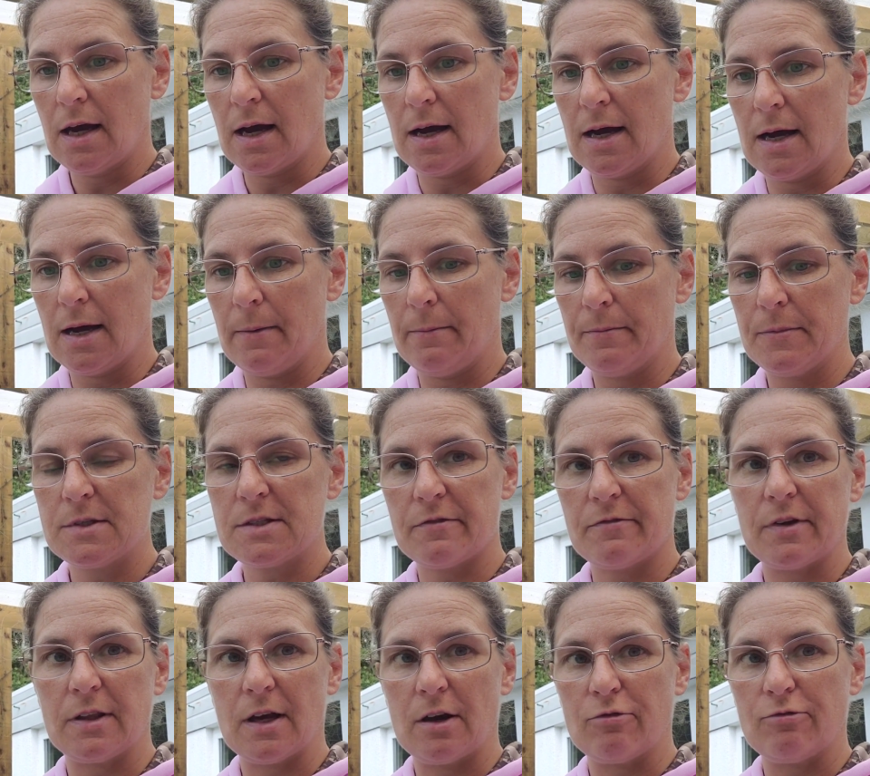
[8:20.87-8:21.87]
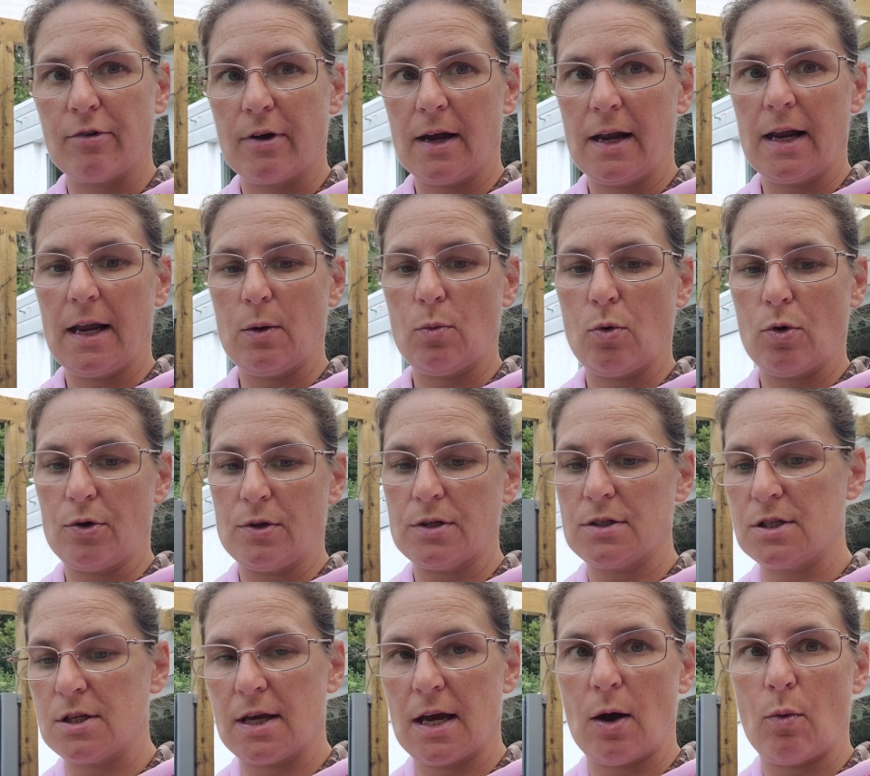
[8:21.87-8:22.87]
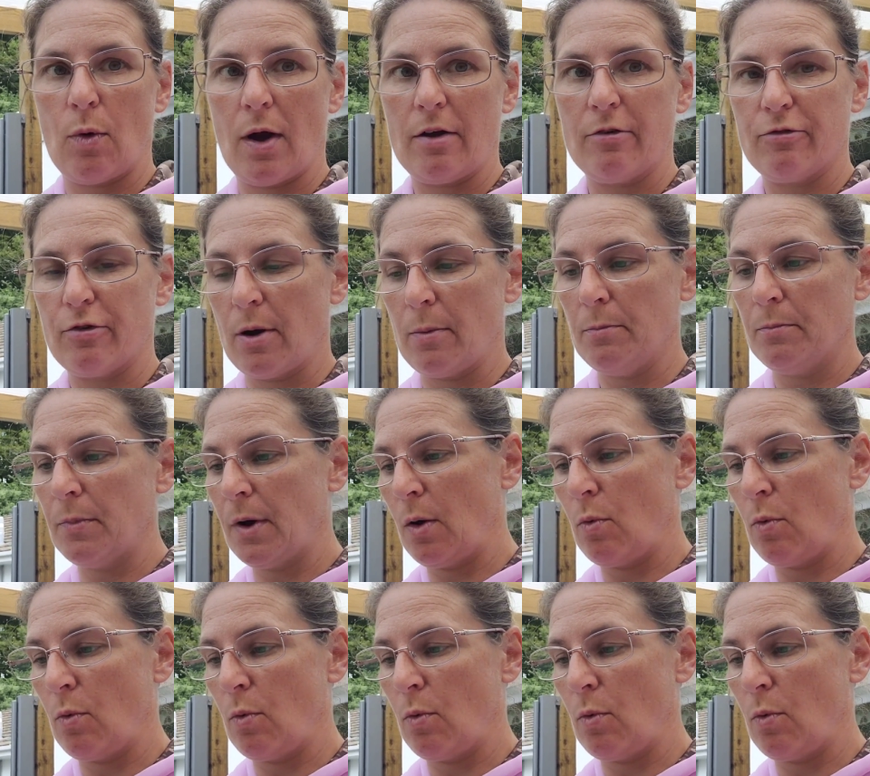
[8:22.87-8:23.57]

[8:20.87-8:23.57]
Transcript: Something that I really want to get away from.